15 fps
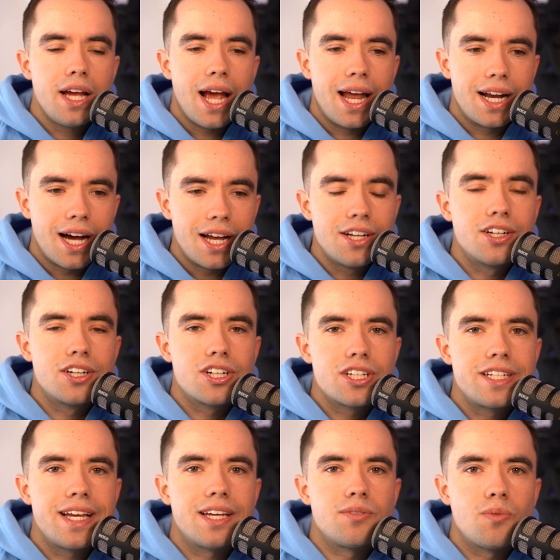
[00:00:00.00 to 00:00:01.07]
And I
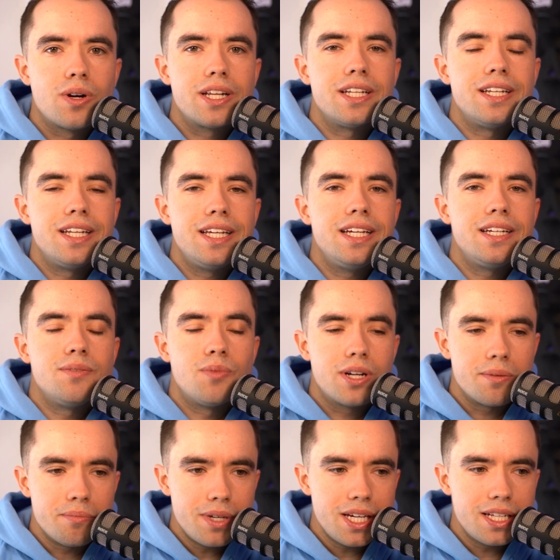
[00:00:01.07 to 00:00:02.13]
understand what it
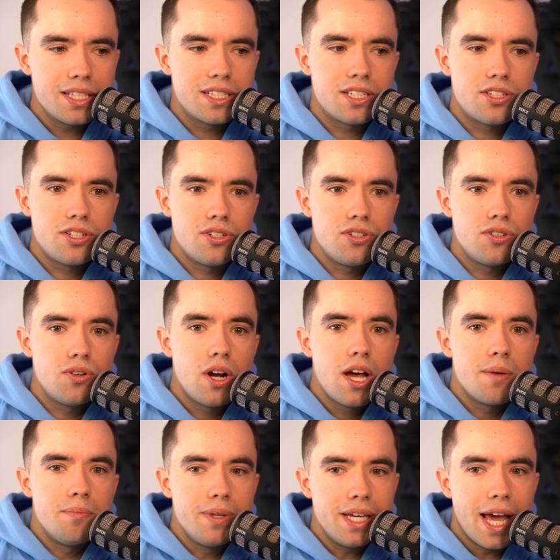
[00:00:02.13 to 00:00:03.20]
means to
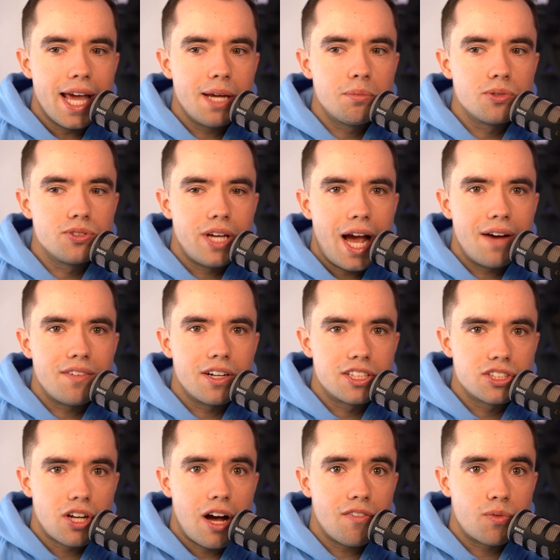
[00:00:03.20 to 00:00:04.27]
be able to have a
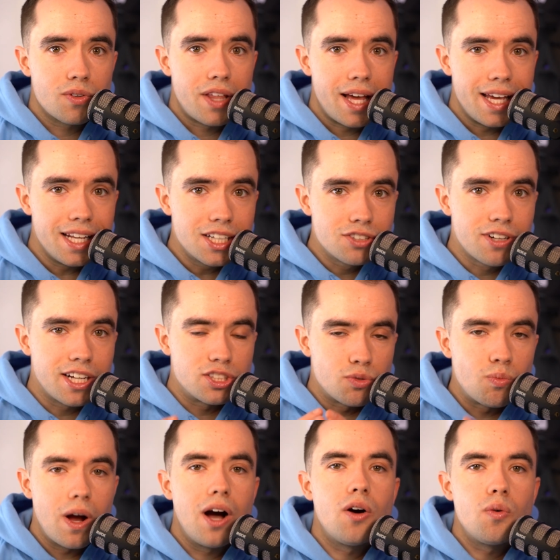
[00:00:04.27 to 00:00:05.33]
software that integrates
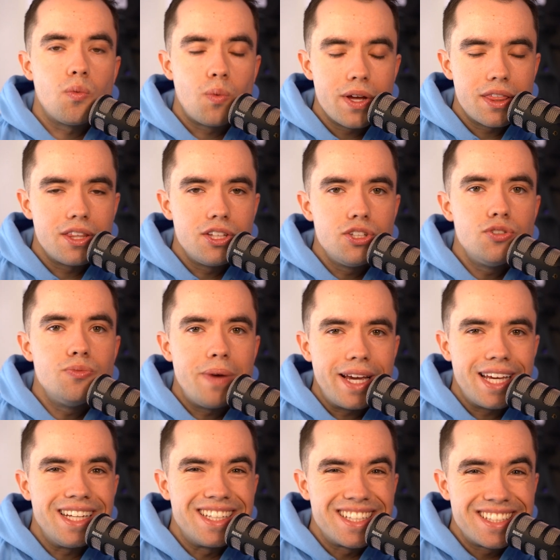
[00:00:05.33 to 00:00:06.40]
well with you
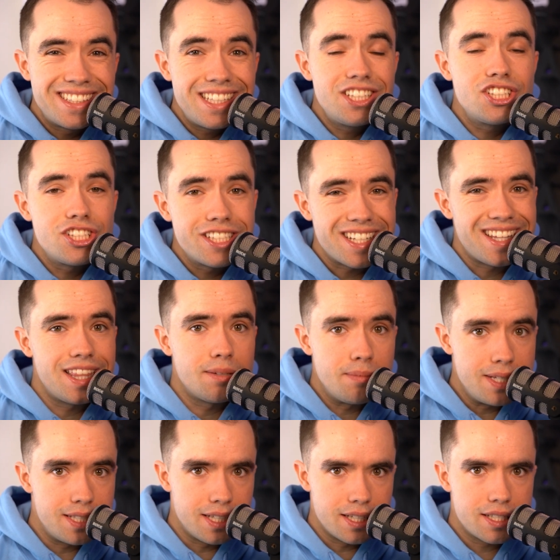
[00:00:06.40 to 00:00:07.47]
making decisions in the
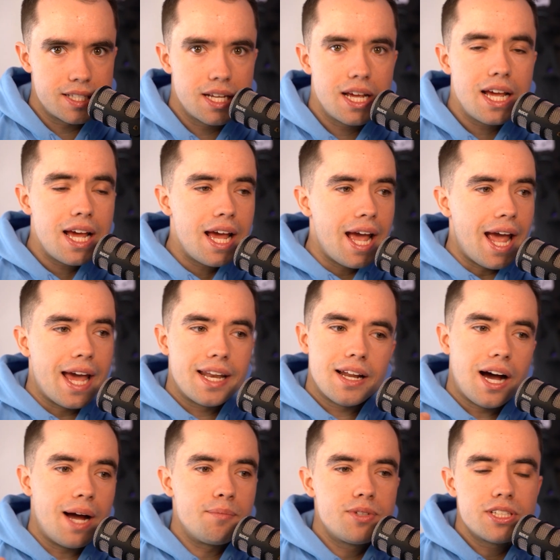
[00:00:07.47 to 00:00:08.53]
business. And
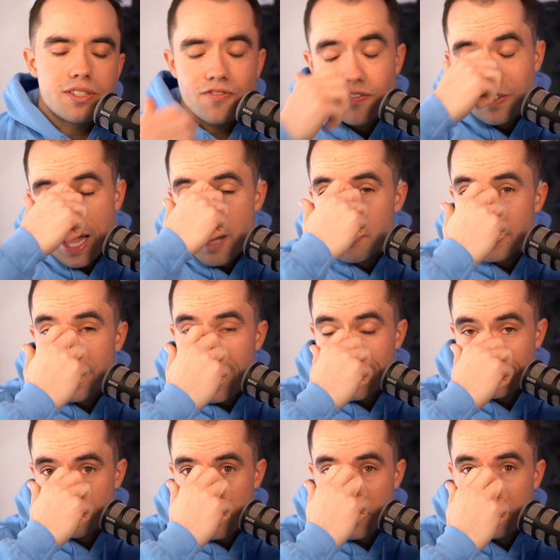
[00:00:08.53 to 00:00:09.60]
I'm just
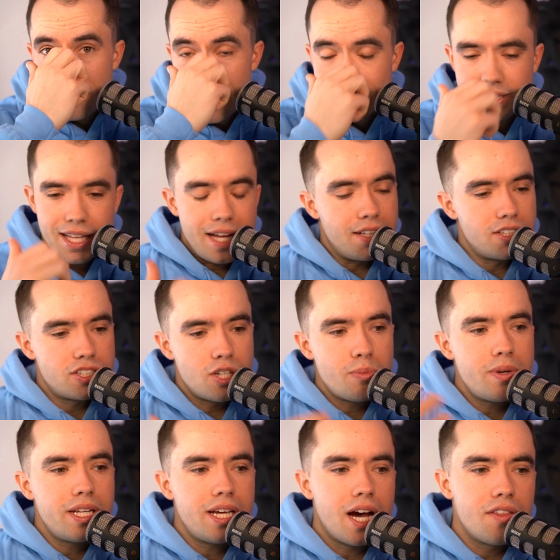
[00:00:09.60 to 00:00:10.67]
flabbergasted by the fact that so
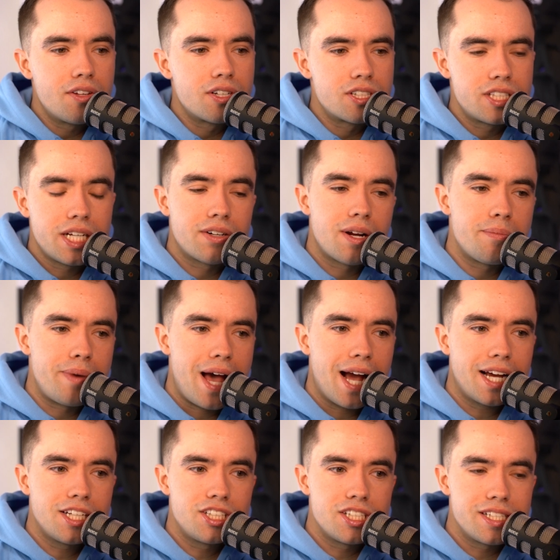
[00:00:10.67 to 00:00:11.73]
many other CRM
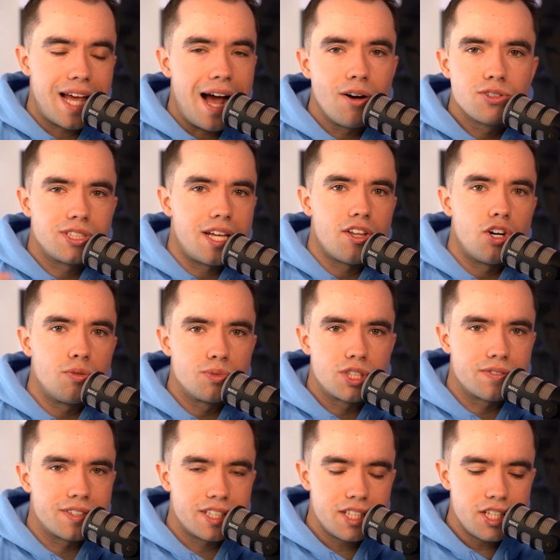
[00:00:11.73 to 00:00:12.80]
packages outside the home
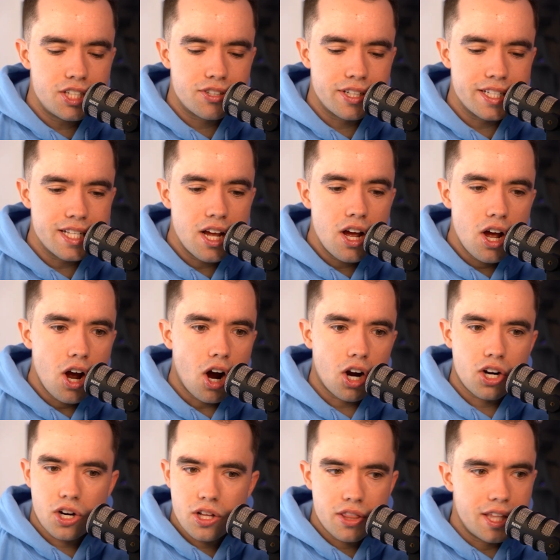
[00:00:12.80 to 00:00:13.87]
service industries
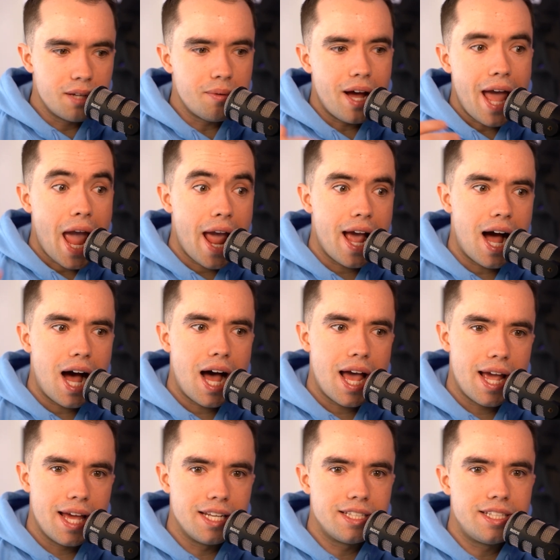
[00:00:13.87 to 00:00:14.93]
are thinking about AI
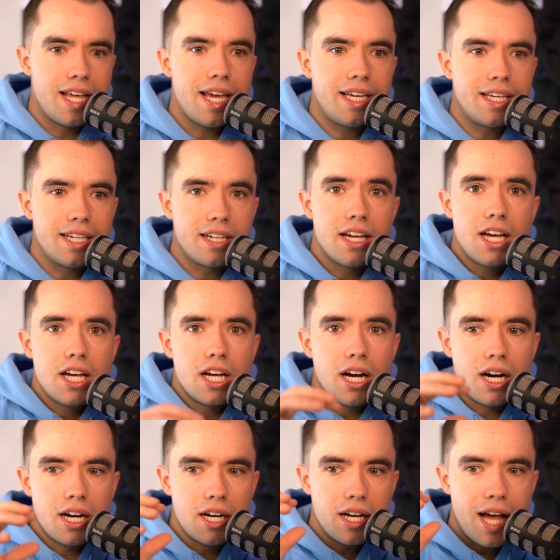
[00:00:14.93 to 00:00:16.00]
and taking
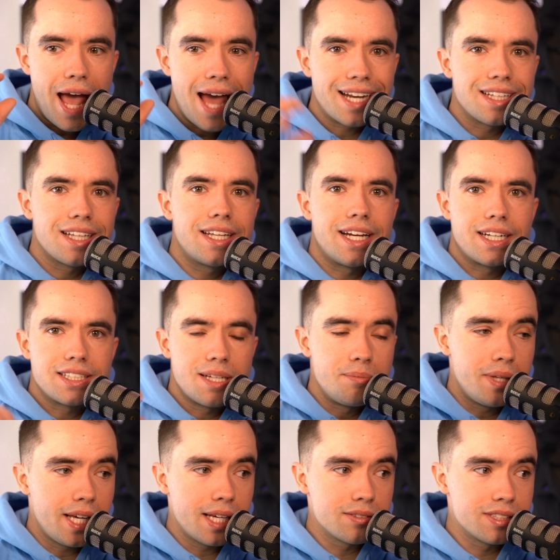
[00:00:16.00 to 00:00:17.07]
analytics and
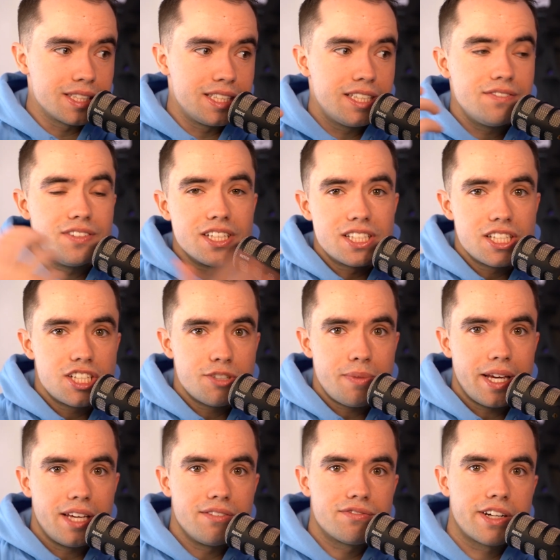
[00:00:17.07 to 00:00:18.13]
being able to give
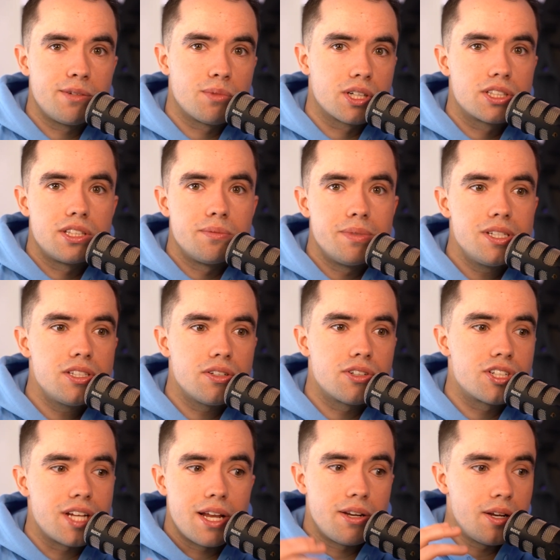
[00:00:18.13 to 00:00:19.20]
decision-making frameworks to the business
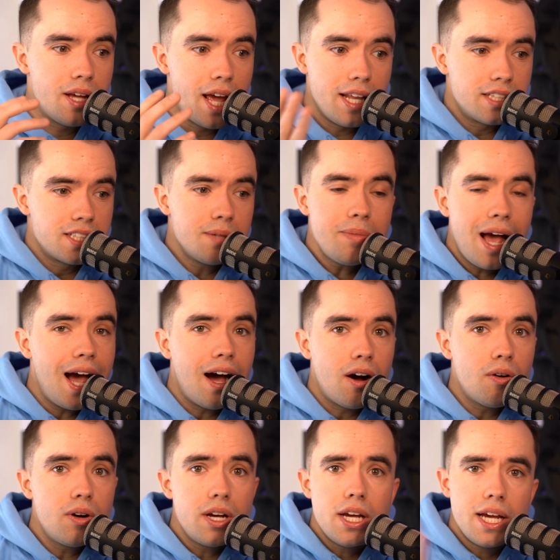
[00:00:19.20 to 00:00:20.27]
owners. And
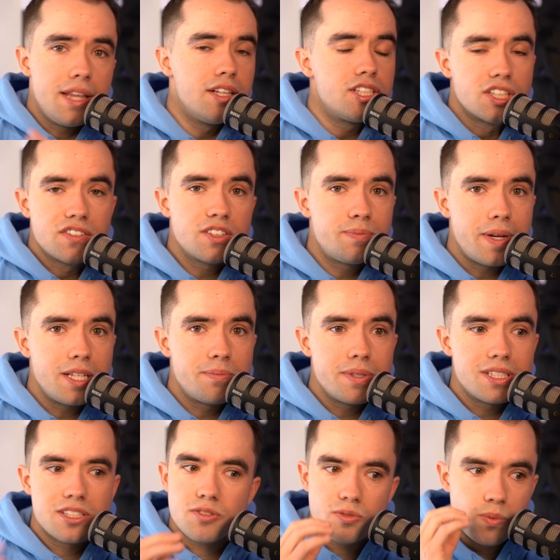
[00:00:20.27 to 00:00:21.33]
somehow in the service-based
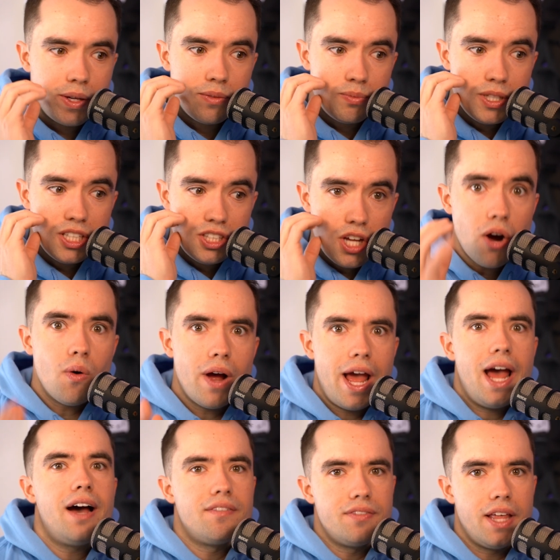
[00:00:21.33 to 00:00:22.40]
business, we don't
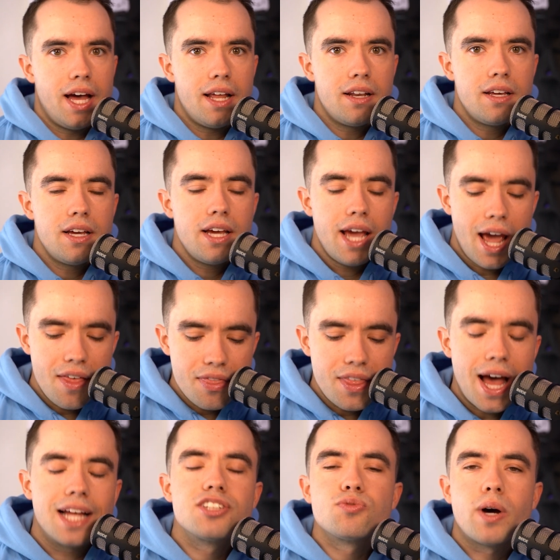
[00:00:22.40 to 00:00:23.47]
have that. And
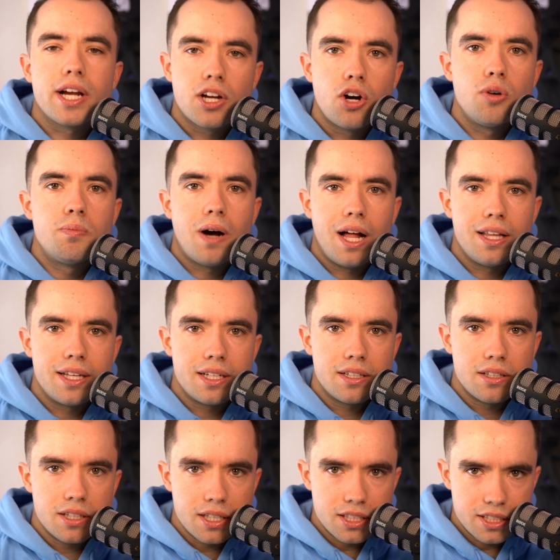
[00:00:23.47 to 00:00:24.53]
that's why Copilot
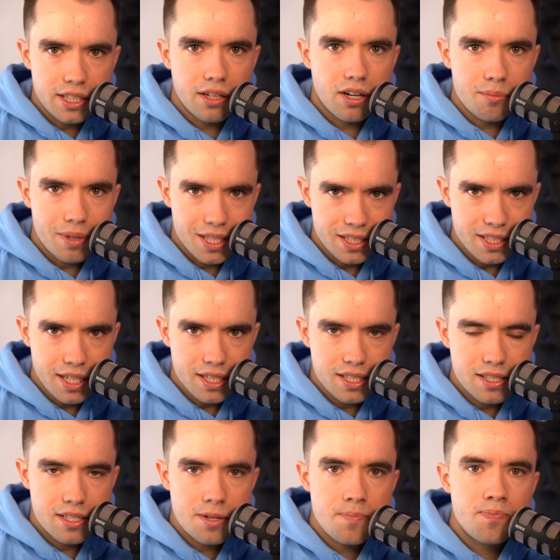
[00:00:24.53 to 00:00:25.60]
CRM
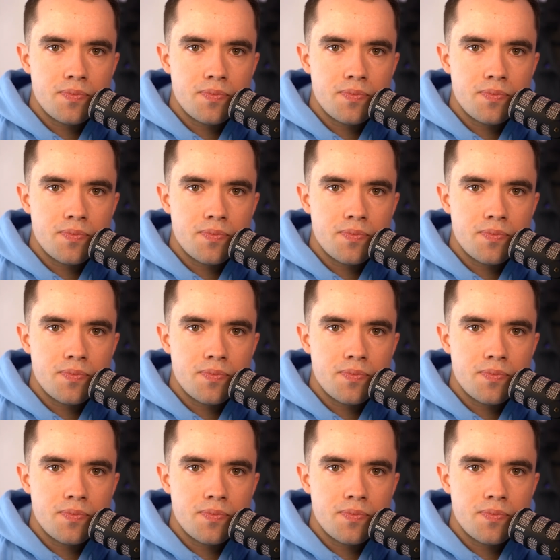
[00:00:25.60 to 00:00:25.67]
exists.